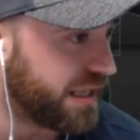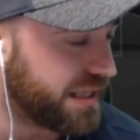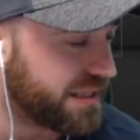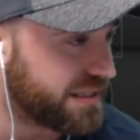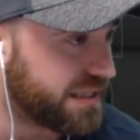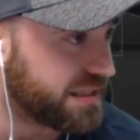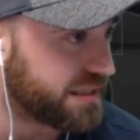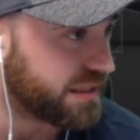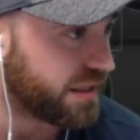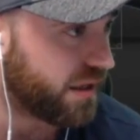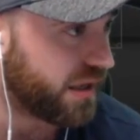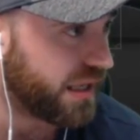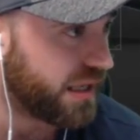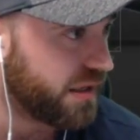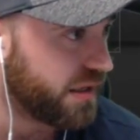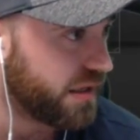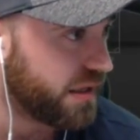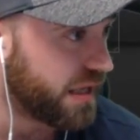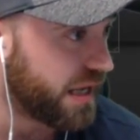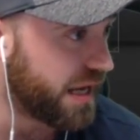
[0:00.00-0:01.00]
it's this guy.
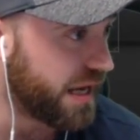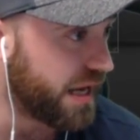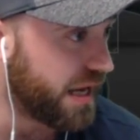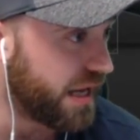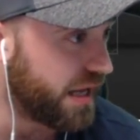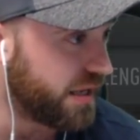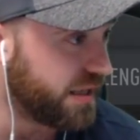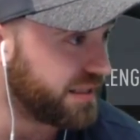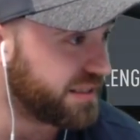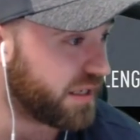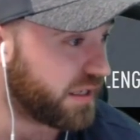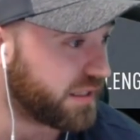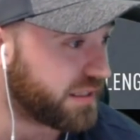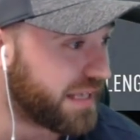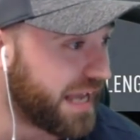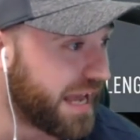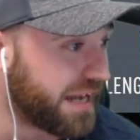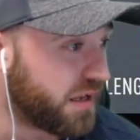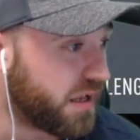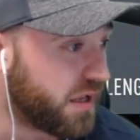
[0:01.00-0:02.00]
Uh, he's,
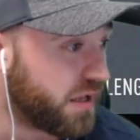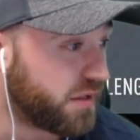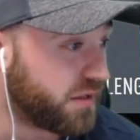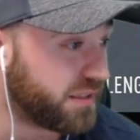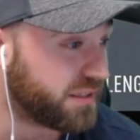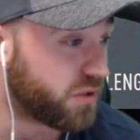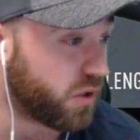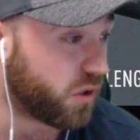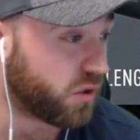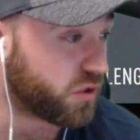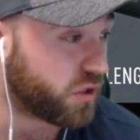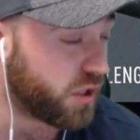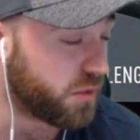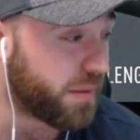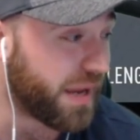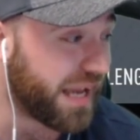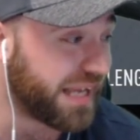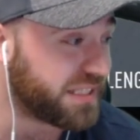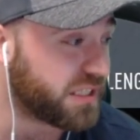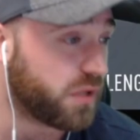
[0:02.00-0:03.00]
again, he's got good
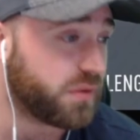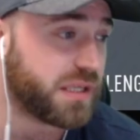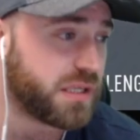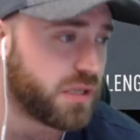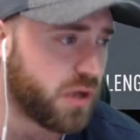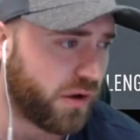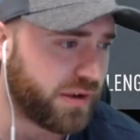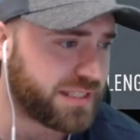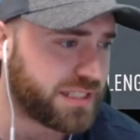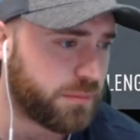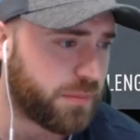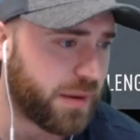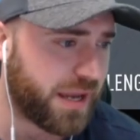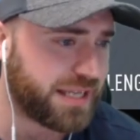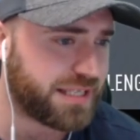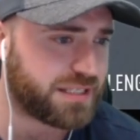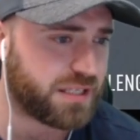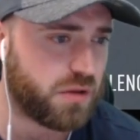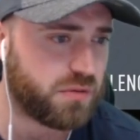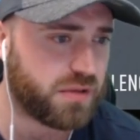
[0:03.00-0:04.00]
pace. Only ninety
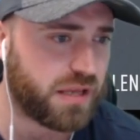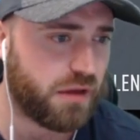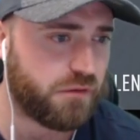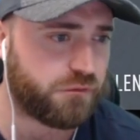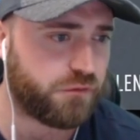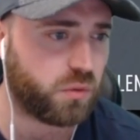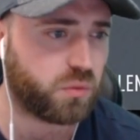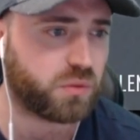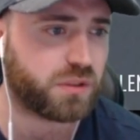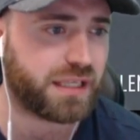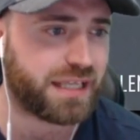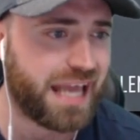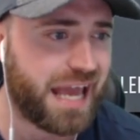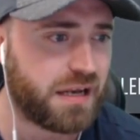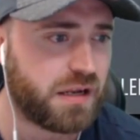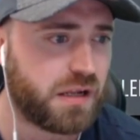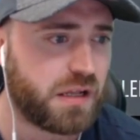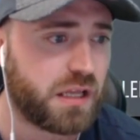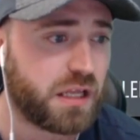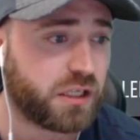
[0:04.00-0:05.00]
pace. Don't get fooled
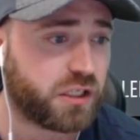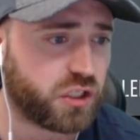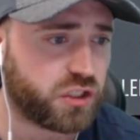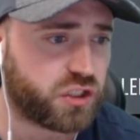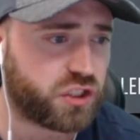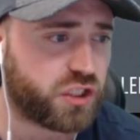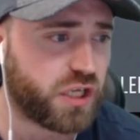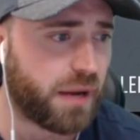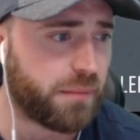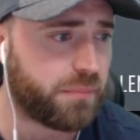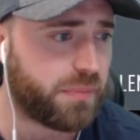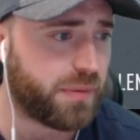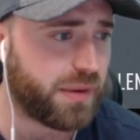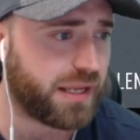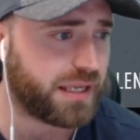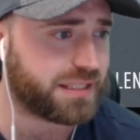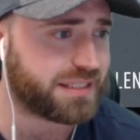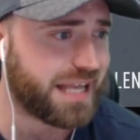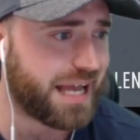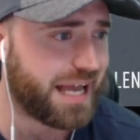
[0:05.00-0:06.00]
again. Good
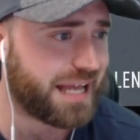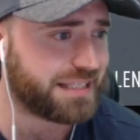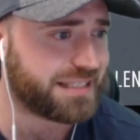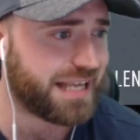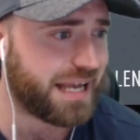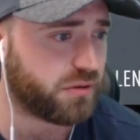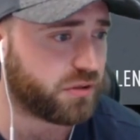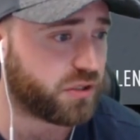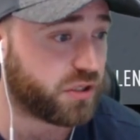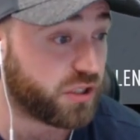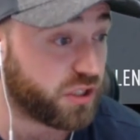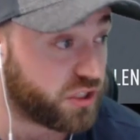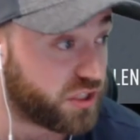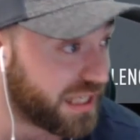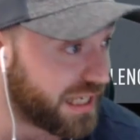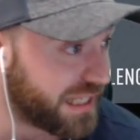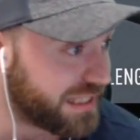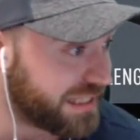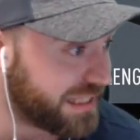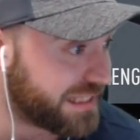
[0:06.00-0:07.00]
jumping stands out. Good
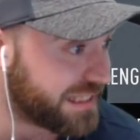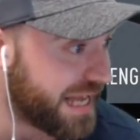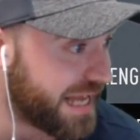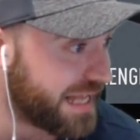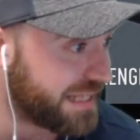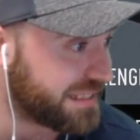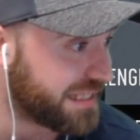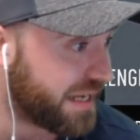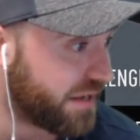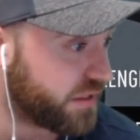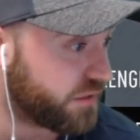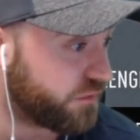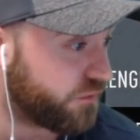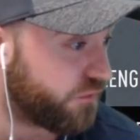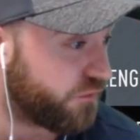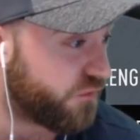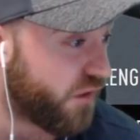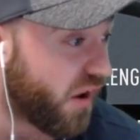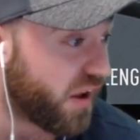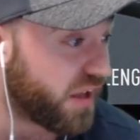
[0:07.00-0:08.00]
agility stands out. He's
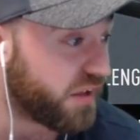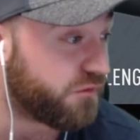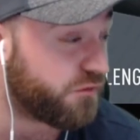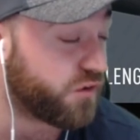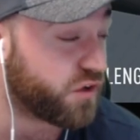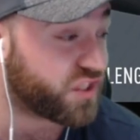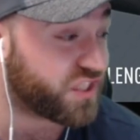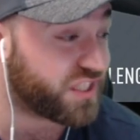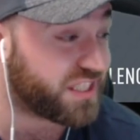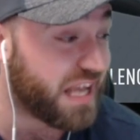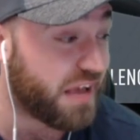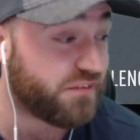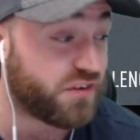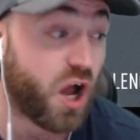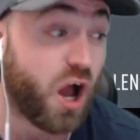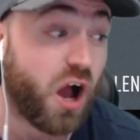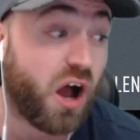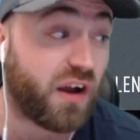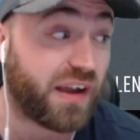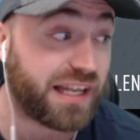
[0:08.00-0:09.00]
five foot seven
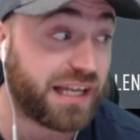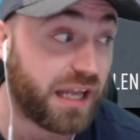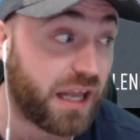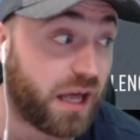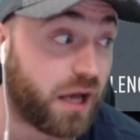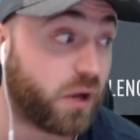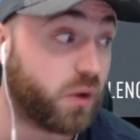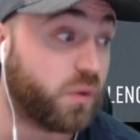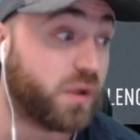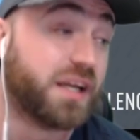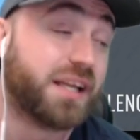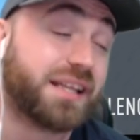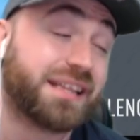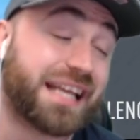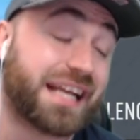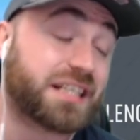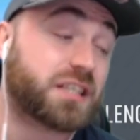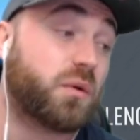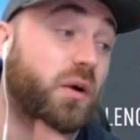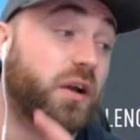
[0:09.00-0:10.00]
high-low.
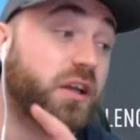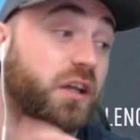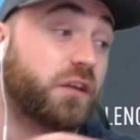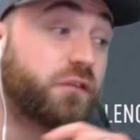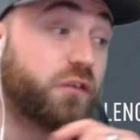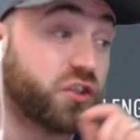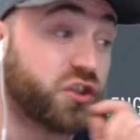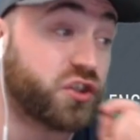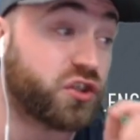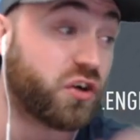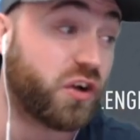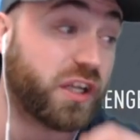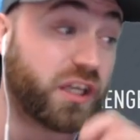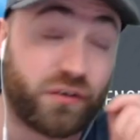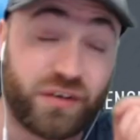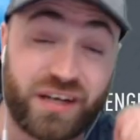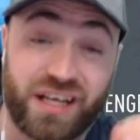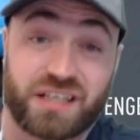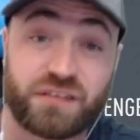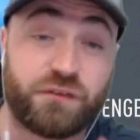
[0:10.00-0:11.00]
That's quite good for a
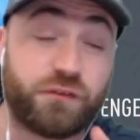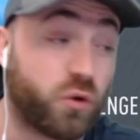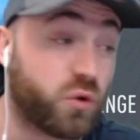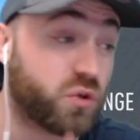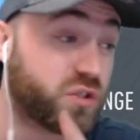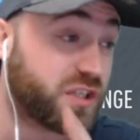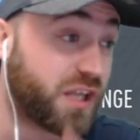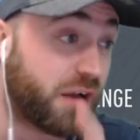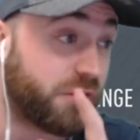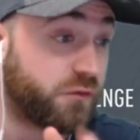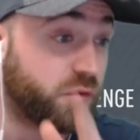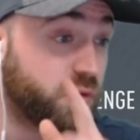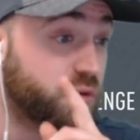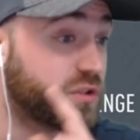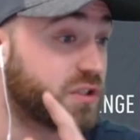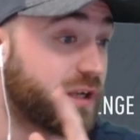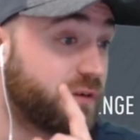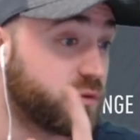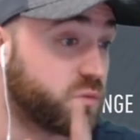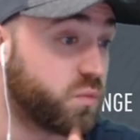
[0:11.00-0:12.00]
striker. He is four-star,
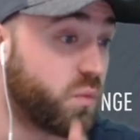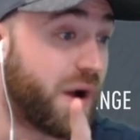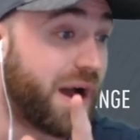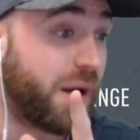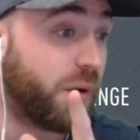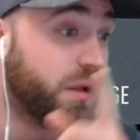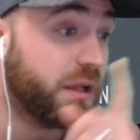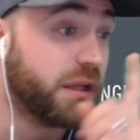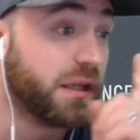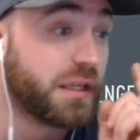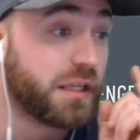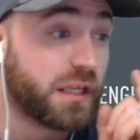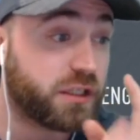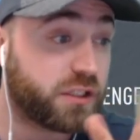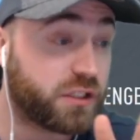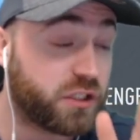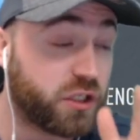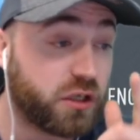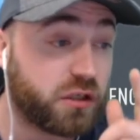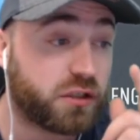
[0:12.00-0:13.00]
four-star as well.
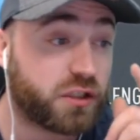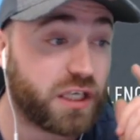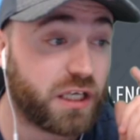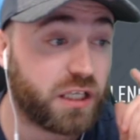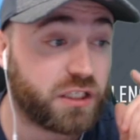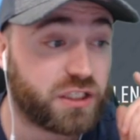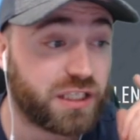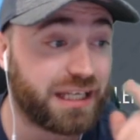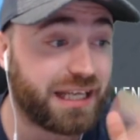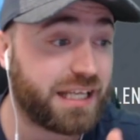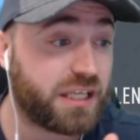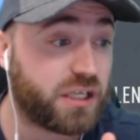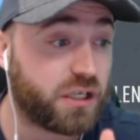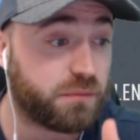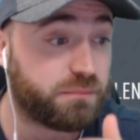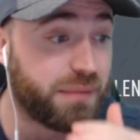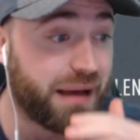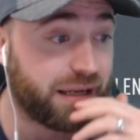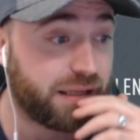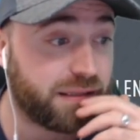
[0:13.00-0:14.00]
Good agility,
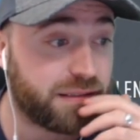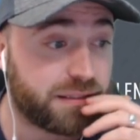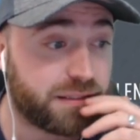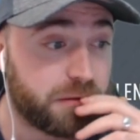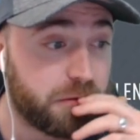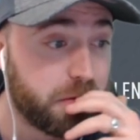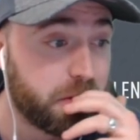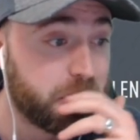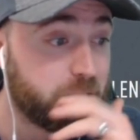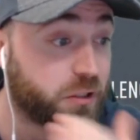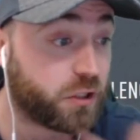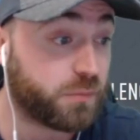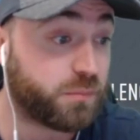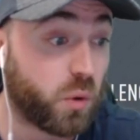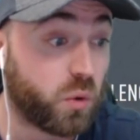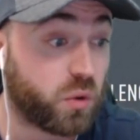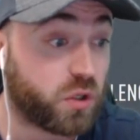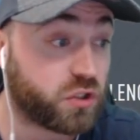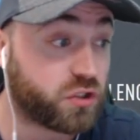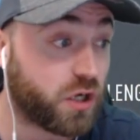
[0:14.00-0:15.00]
good balance, good
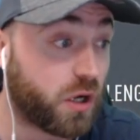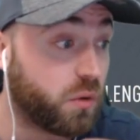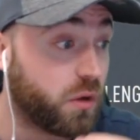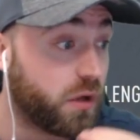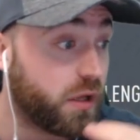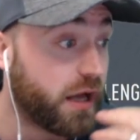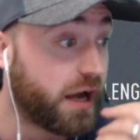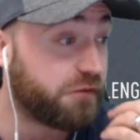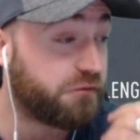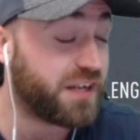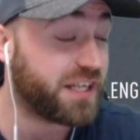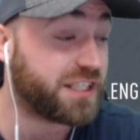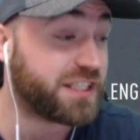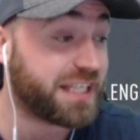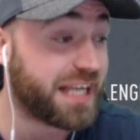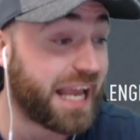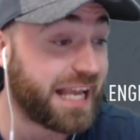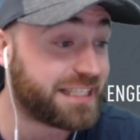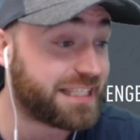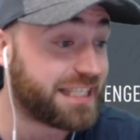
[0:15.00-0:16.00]
ball control.
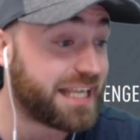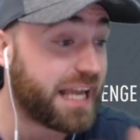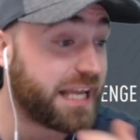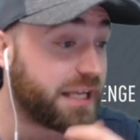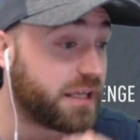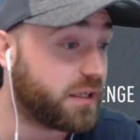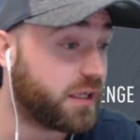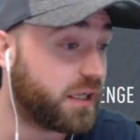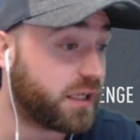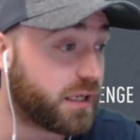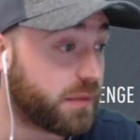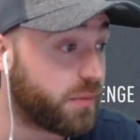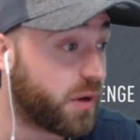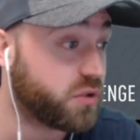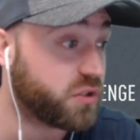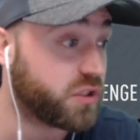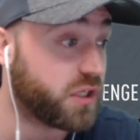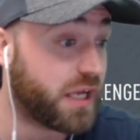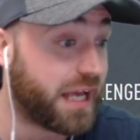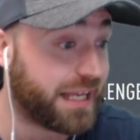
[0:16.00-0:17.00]
Finishing eighty-eight, uh,
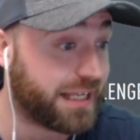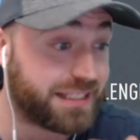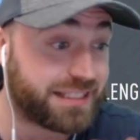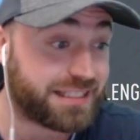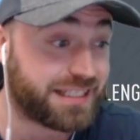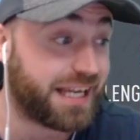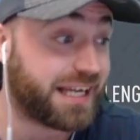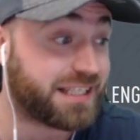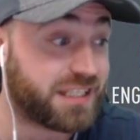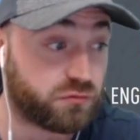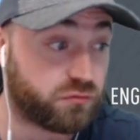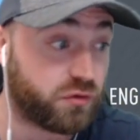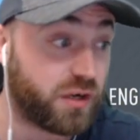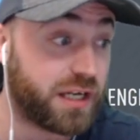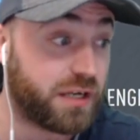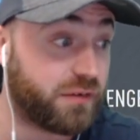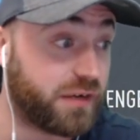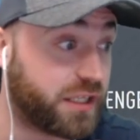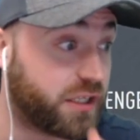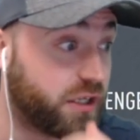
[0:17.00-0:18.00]
composure eighty-six is
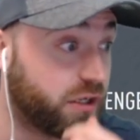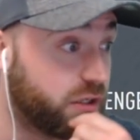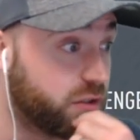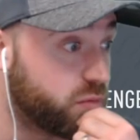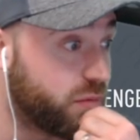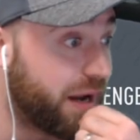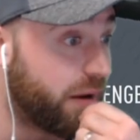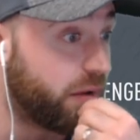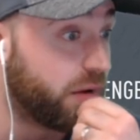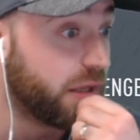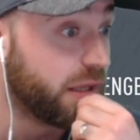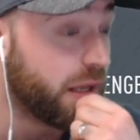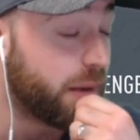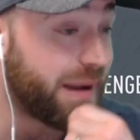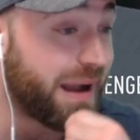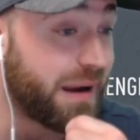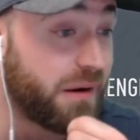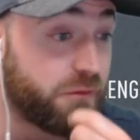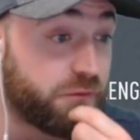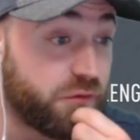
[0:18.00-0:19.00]
really, really good as well.
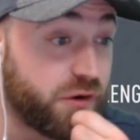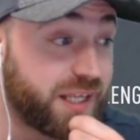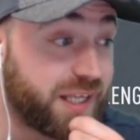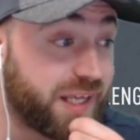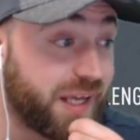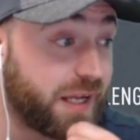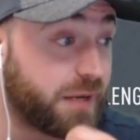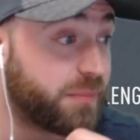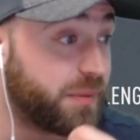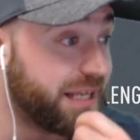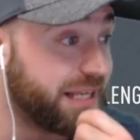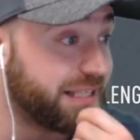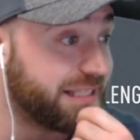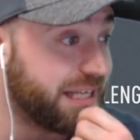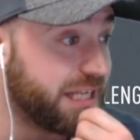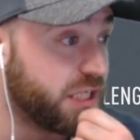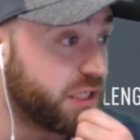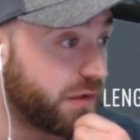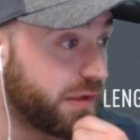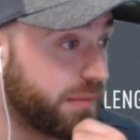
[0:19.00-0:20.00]
Power free kick, but he is
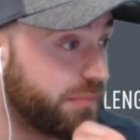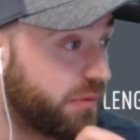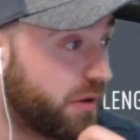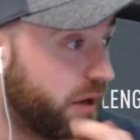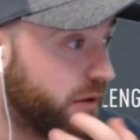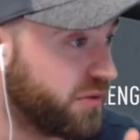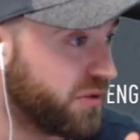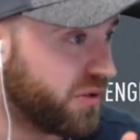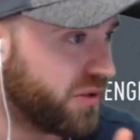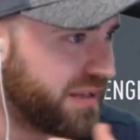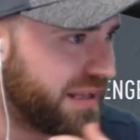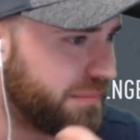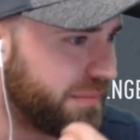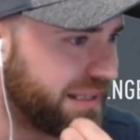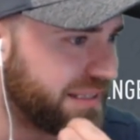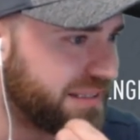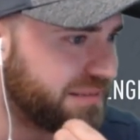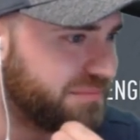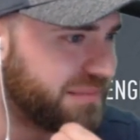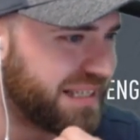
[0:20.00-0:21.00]
injury prone. Not that
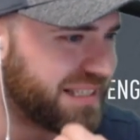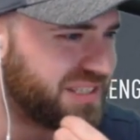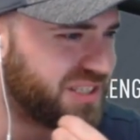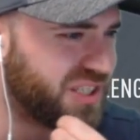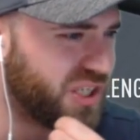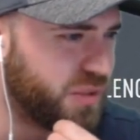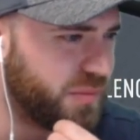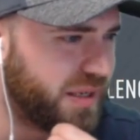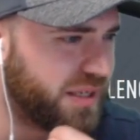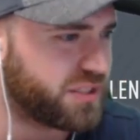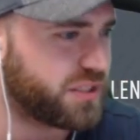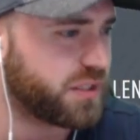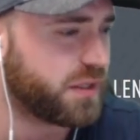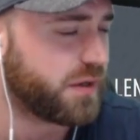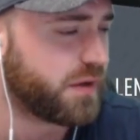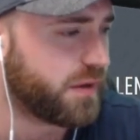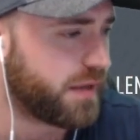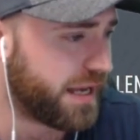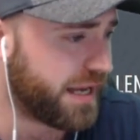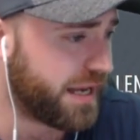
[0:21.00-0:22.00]
ma matters too much.
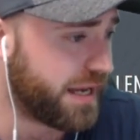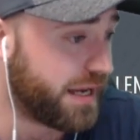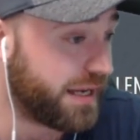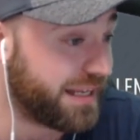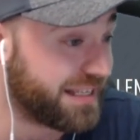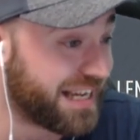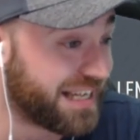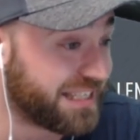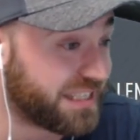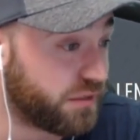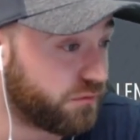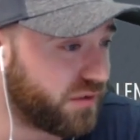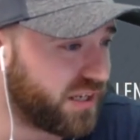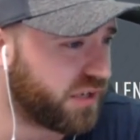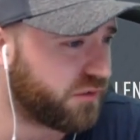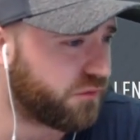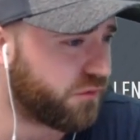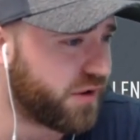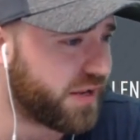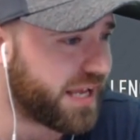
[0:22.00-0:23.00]
Uh, he's actually a really
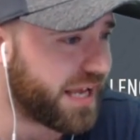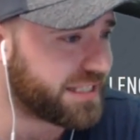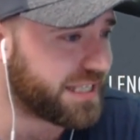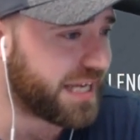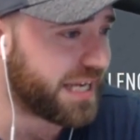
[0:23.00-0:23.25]
good free kick